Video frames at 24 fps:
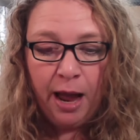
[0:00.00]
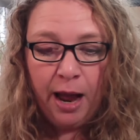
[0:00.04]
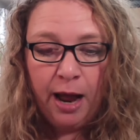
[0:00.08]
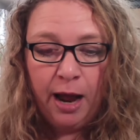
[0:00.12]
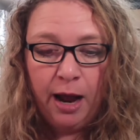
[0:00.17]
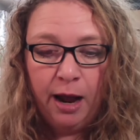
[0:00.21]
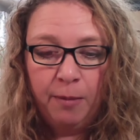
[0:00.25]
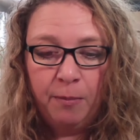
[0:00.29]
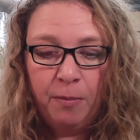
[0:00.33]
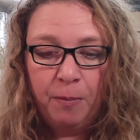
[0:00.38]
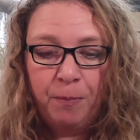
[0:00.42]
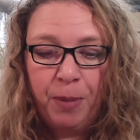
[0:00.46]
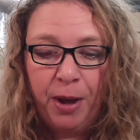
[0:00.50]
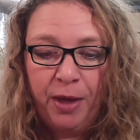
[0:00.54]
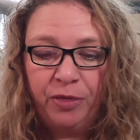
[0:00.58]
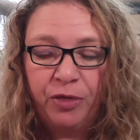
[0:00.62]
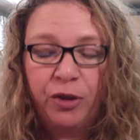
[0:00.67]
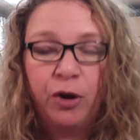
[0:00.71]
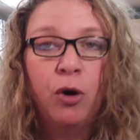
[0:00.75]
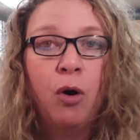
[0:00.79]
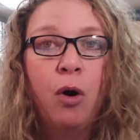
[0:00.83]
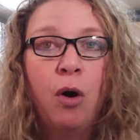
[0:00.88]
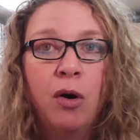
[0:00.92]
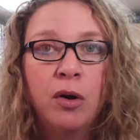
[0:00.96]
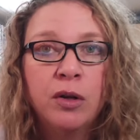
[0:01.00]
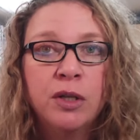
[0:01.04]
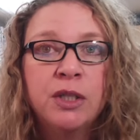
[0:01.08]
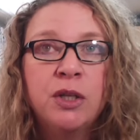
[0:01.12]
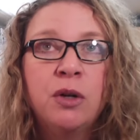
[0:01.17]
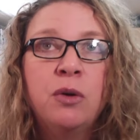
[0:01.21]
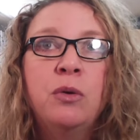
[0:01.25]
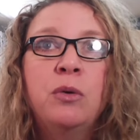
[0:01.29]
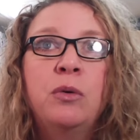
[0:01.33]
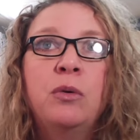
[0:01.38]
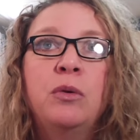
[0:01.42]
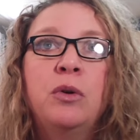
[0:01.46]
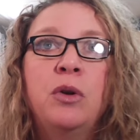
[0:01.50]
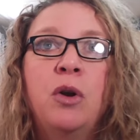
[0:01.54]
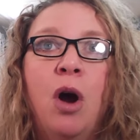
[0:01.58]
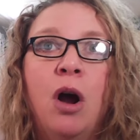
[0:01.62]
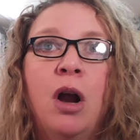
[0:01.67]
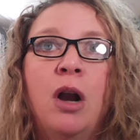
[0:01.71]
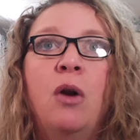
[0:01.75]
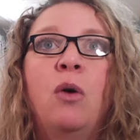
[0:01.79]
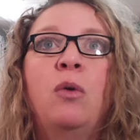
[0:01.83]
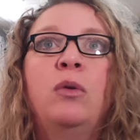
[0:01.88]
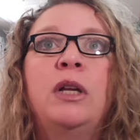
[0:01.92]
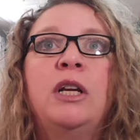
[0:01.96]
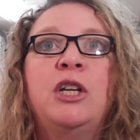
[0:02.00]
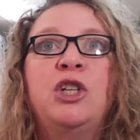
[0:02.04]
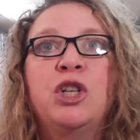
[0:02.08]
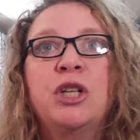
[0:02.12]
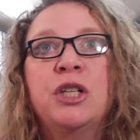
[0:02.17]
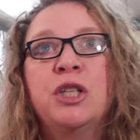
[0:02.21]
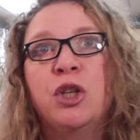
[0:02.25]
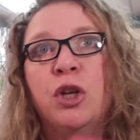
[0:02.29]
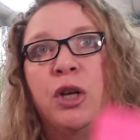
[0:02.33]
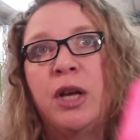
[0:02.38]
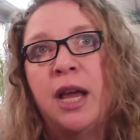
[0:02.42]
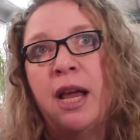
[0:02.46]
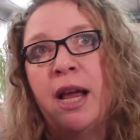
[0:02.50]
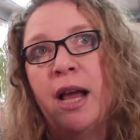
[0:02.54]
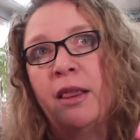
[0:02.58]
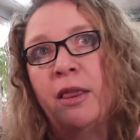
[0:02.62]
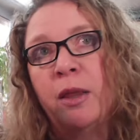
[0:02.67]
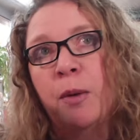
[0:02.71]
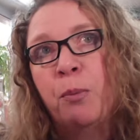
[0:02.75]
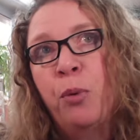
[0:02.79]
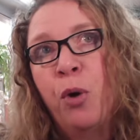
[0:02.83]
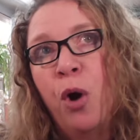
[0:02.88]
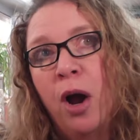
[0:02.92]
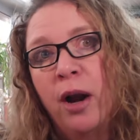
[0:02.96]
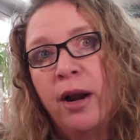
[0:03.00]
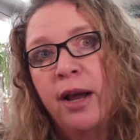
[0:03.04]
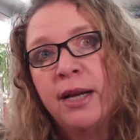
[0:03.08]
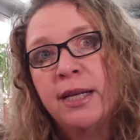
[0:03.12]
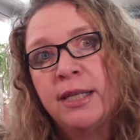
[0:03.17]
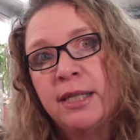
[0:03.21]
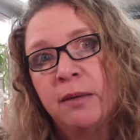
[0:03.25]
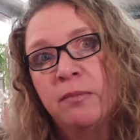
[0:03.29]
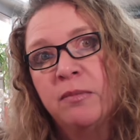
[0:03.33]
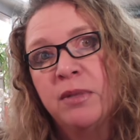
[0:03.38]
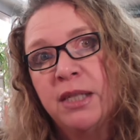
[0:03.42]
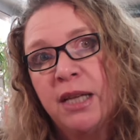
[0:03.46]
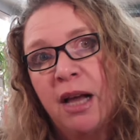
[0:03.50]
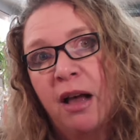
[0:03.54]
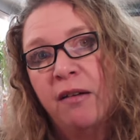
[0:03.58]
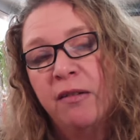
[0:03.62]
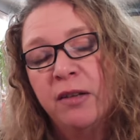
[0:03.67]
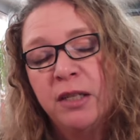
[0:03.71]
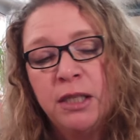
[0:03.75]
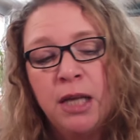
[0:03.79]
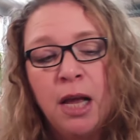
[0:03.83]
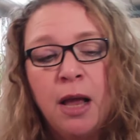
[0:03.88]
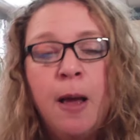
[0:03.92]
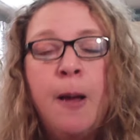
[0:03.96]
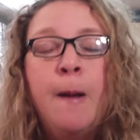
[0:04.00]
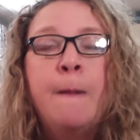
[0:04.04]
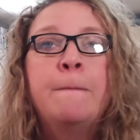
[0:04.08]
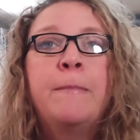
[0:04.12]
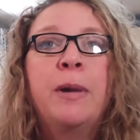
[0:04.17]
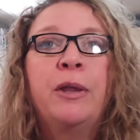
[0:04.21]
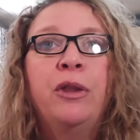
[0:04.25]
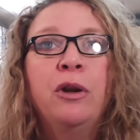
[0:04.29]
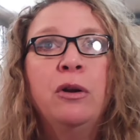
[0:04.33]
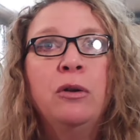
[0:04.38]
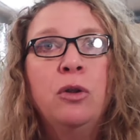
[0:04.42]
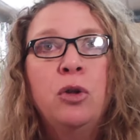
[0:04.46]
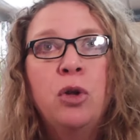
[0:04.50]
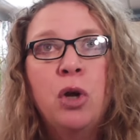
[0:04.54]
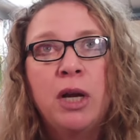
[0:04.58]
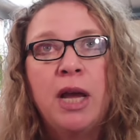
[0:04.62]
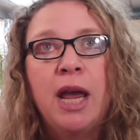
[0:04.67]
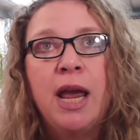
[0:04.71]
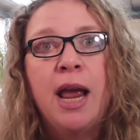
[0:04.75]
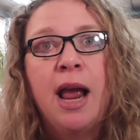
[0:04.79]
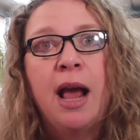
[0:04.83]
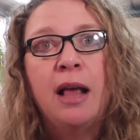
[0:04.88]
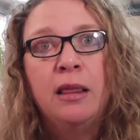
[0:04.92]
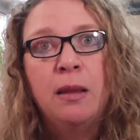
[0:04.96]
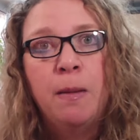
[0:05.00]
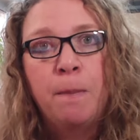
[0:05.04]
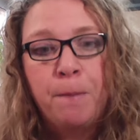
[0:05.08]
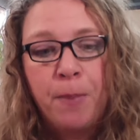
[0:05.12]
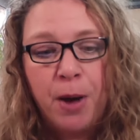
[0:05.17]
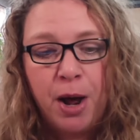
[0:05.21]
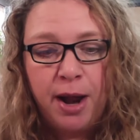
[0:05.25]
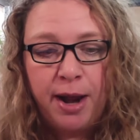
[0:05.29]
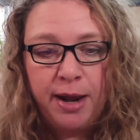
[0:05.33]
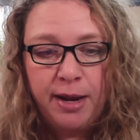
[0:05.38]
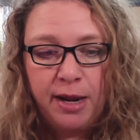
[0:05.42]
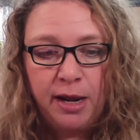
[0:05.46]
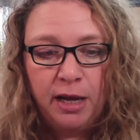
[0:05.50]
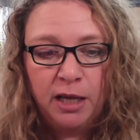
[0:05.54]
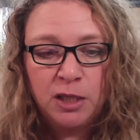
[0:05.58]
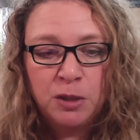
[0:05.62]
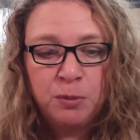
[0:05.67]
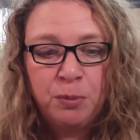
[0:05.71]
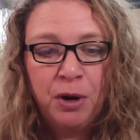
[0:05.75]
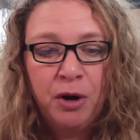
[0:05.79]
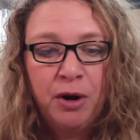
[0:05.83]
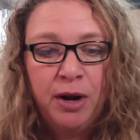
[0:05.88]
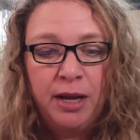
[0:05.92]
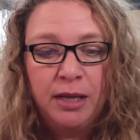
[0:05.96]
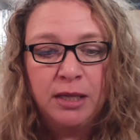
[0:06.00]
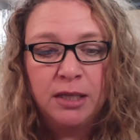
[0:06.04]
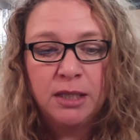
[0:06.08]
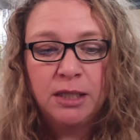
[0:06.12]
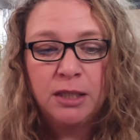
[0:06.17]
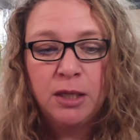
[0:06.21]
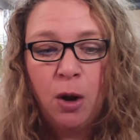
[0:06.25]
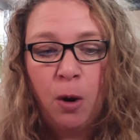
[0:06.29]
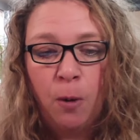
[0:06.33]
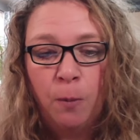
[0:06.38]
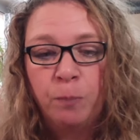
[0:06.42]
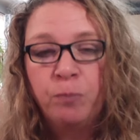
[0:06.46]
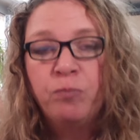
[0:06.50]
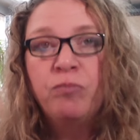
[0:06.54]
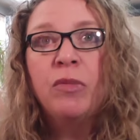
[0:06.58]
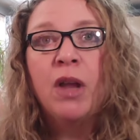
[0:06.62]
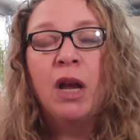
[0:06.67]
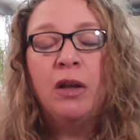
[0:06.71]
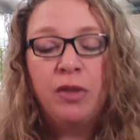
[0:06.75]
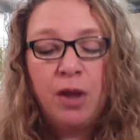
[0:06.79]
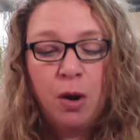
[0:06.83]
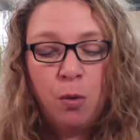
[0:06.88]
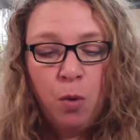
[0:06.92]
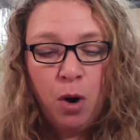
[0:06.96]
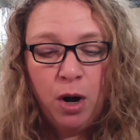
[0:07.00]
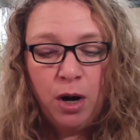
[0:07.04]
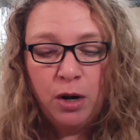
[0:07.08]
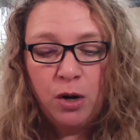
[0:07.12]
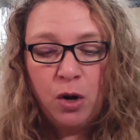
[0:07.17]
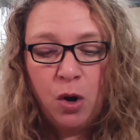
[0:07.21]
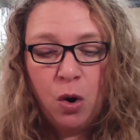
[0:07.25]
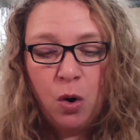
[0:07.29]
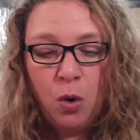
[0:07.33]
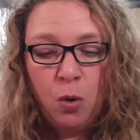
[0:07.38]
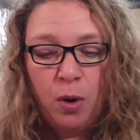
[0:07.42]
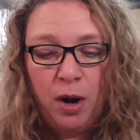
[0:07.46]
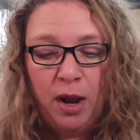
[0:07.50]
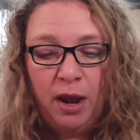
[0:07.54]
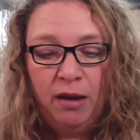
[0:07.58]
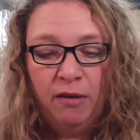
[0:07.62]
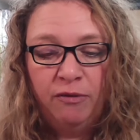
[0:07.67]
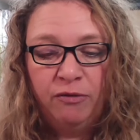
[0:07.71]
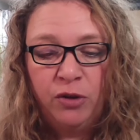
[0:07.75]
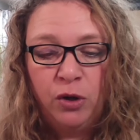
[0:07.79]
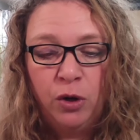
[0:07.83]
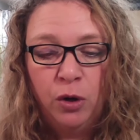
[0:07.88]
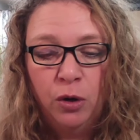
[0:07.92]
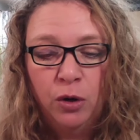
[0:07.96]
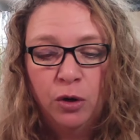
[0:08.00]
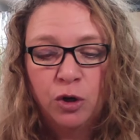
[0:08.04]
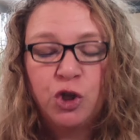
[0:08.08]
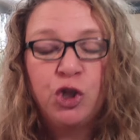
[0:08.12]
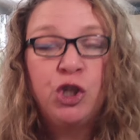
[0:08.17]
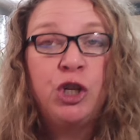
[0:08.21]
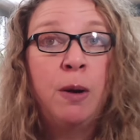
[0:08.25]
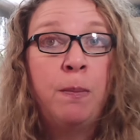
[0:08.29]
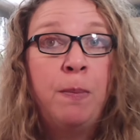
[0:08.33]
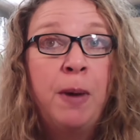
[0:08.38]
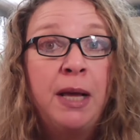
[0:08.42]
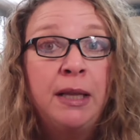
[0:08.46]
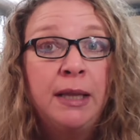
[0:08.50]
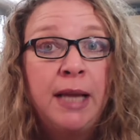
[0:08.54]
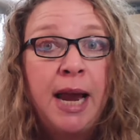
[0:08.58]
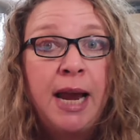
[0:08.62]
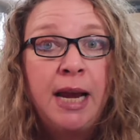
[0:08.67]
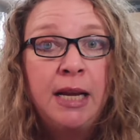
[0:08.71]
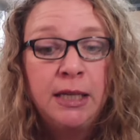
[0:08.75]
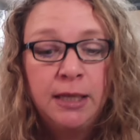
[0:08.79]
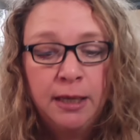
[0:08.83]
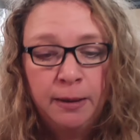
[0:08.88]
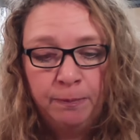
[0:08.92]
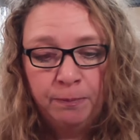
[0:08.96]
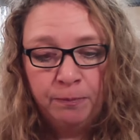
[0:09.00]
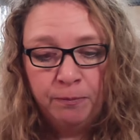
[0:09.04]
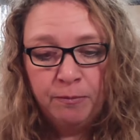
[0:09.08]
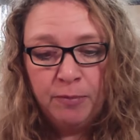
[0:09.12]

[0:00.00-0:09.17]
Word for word: Um, but they're also not only just looking at the products themselves, but they're looking at the buying experience. So they want to know if you're shipping late.